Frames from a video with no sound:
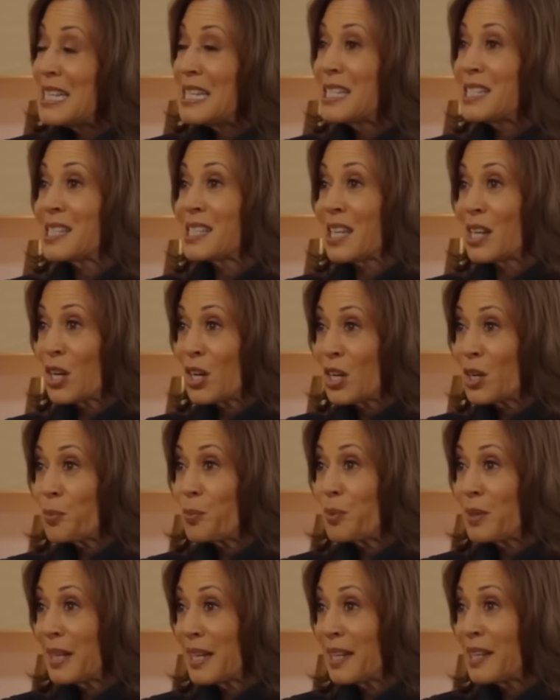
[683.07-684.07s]
sit on a
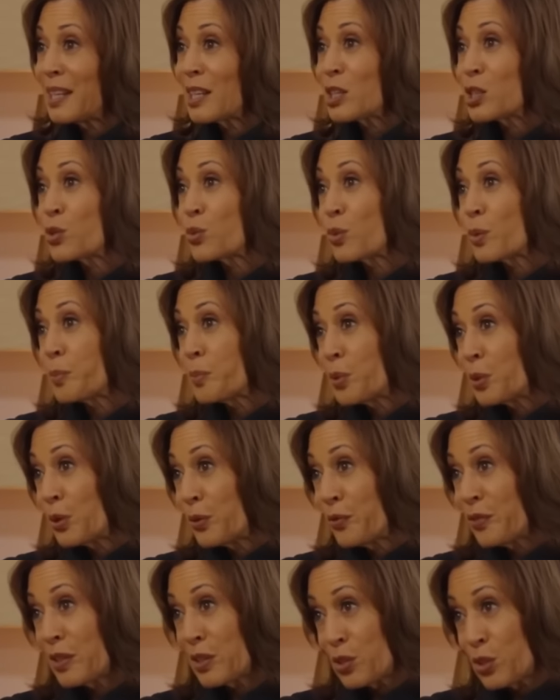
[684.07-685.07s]
plane next to a
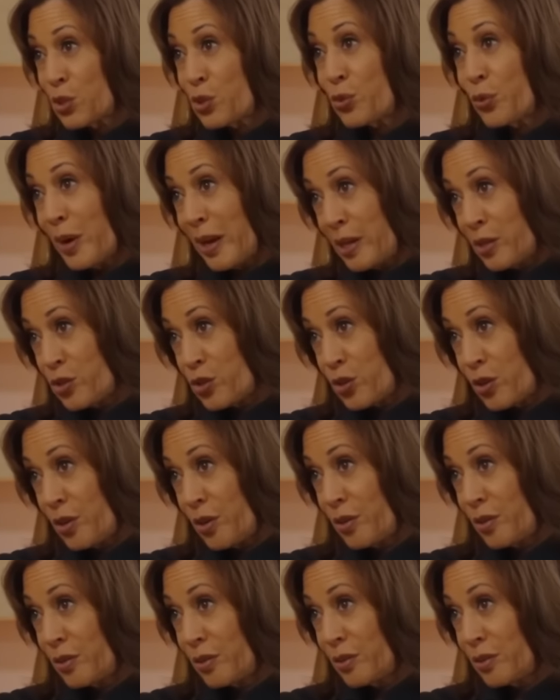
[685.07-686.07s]
perfect
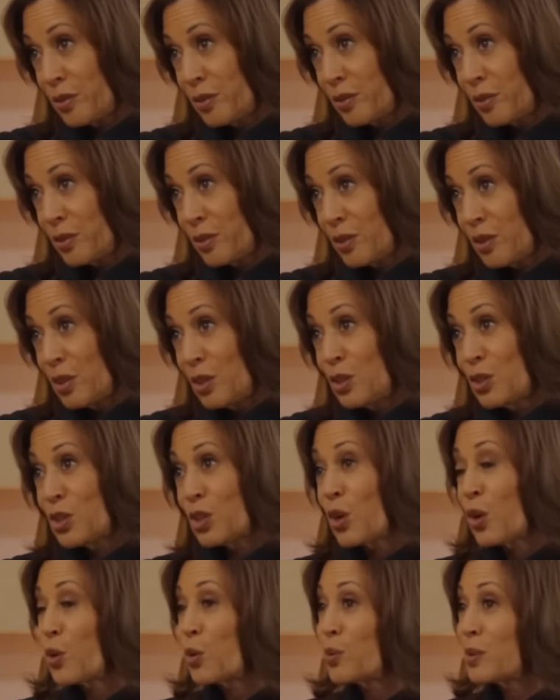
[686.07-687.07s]
stranger,
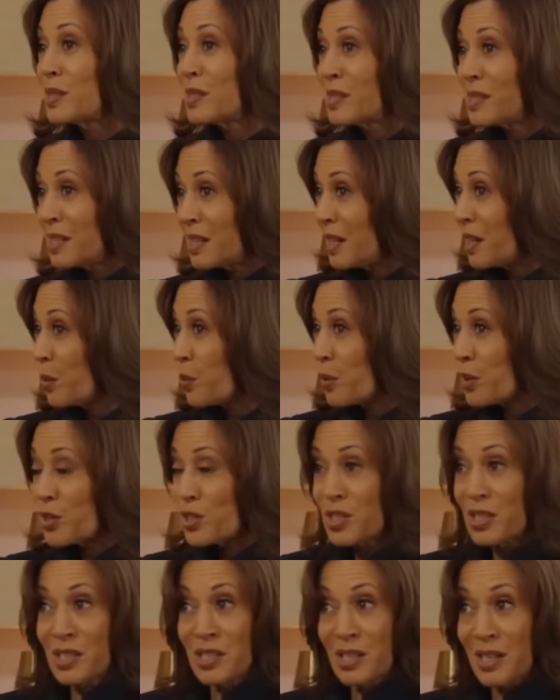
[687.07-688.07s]
to go to a city where
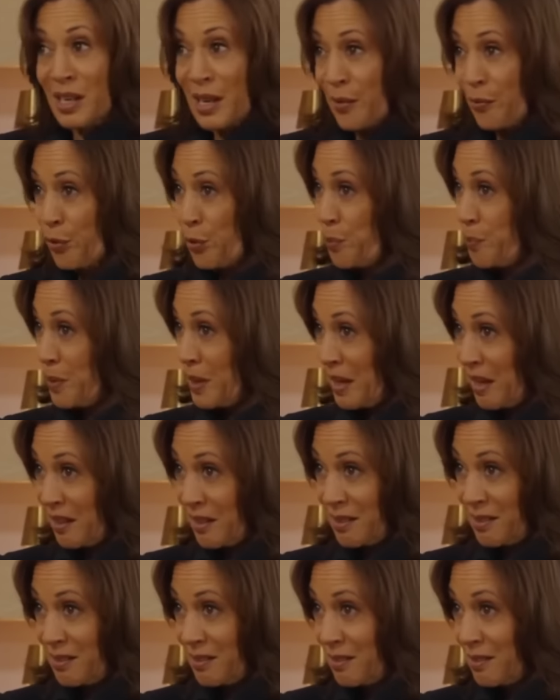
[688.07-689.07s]
she's never
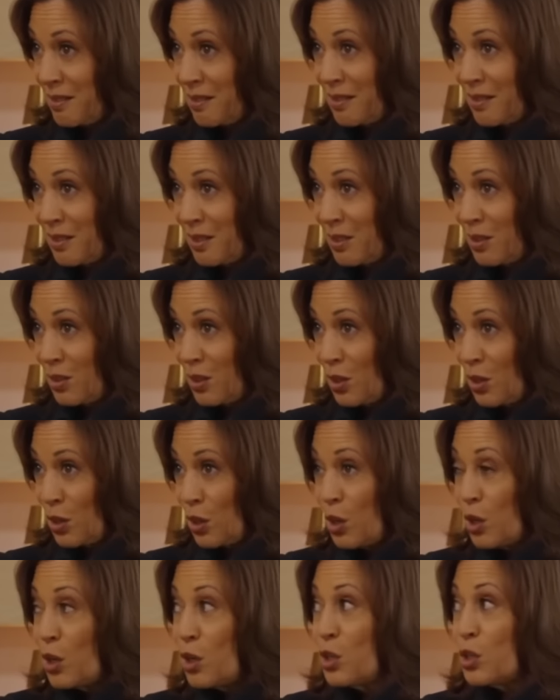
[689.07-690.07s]
been,
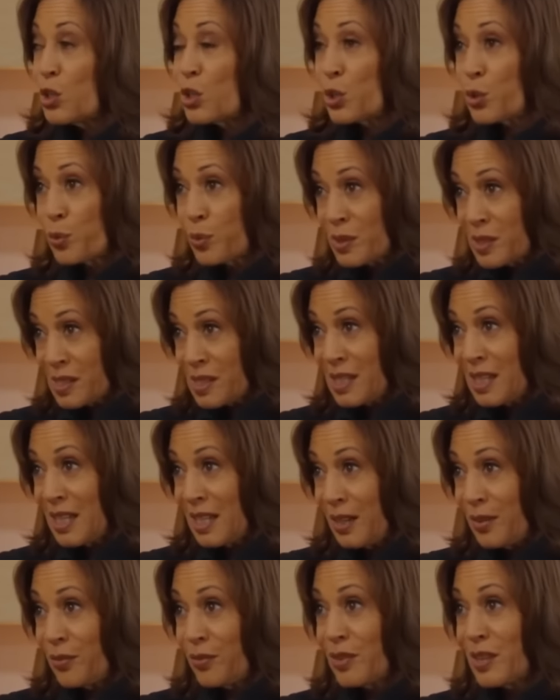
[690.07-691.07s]
to
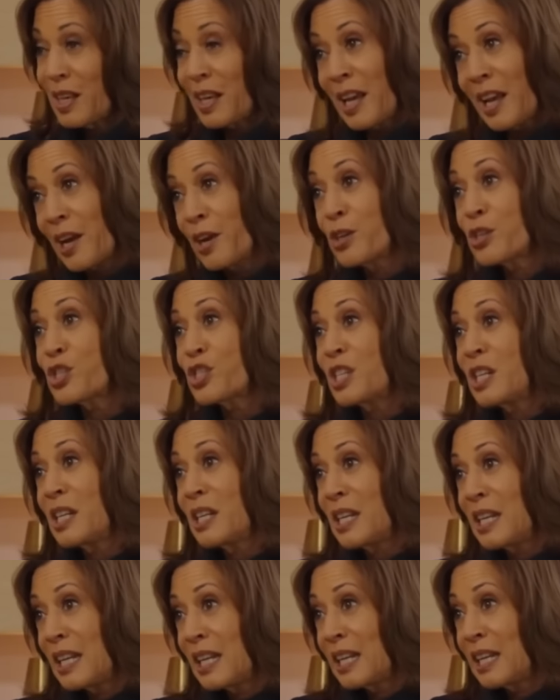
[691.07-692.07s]
receive the care she
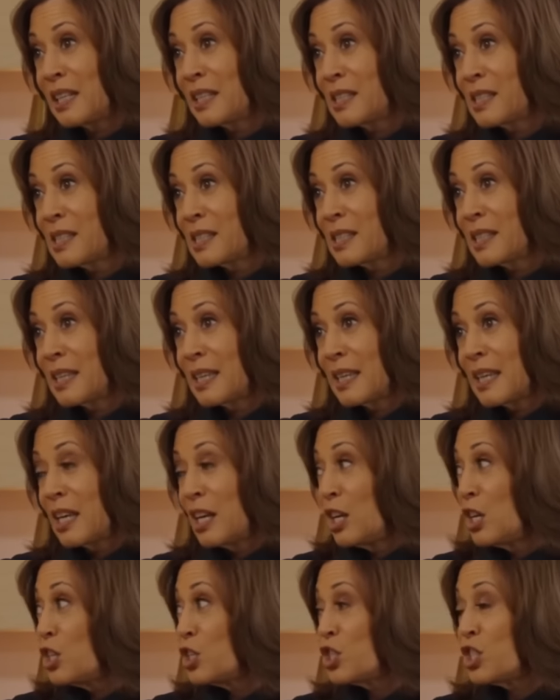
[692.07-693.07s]
needs.
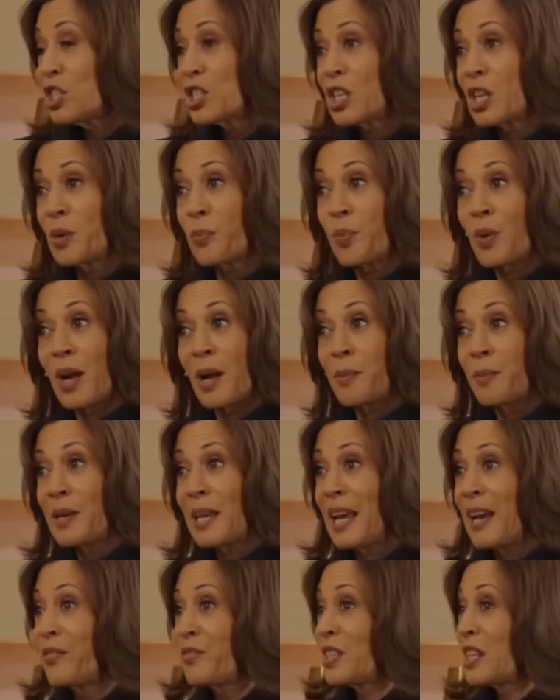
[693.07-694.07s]
She's going to probably
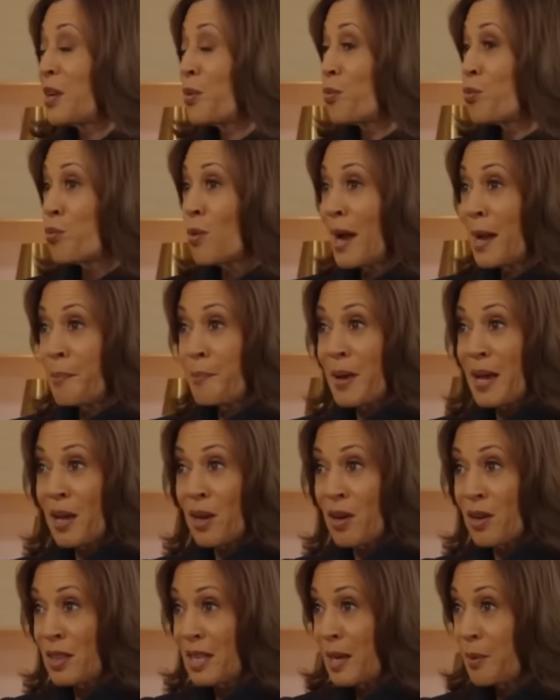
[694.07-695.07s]
have to get right
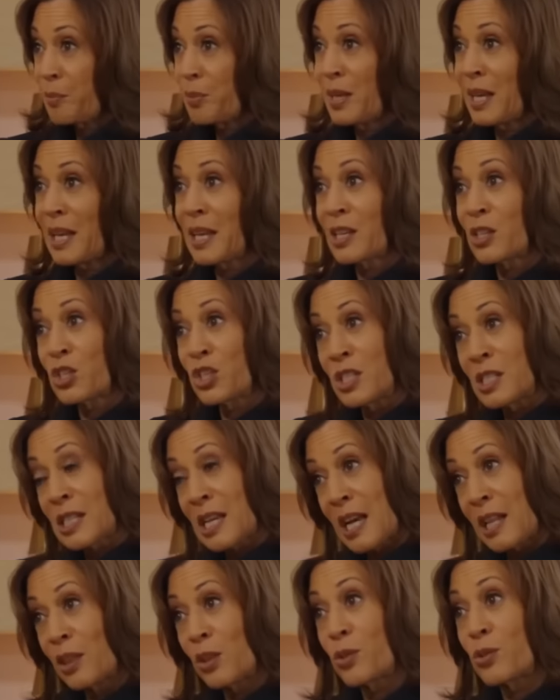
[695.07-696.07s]
back on that plane because she's
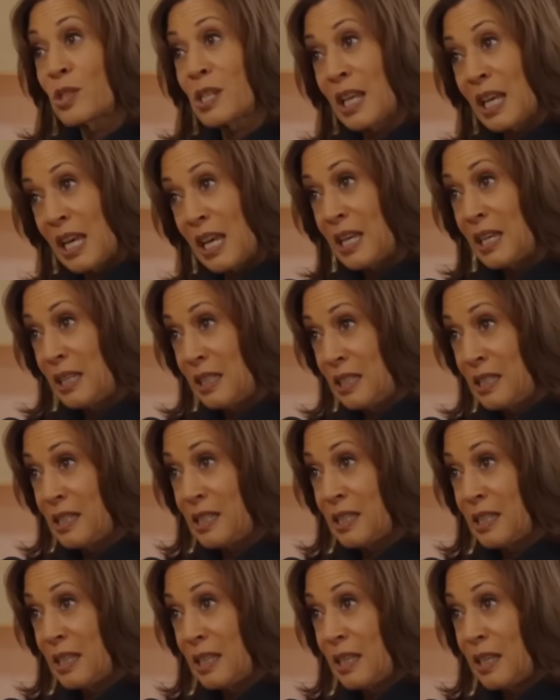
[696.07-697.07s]
got those
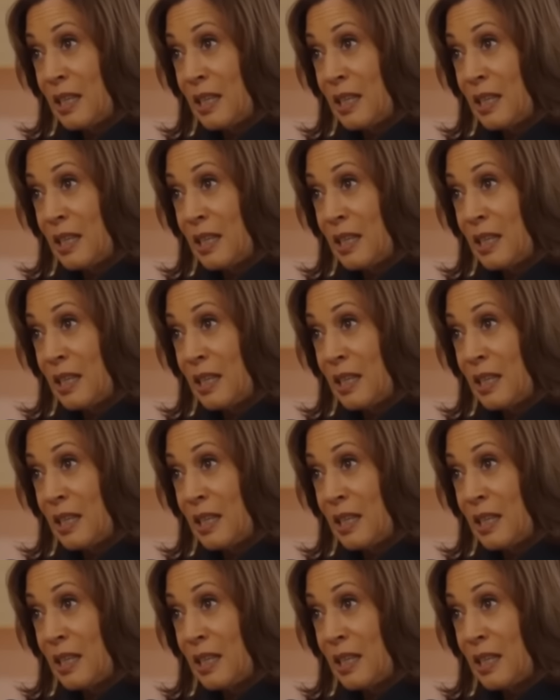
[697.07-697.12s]
kids.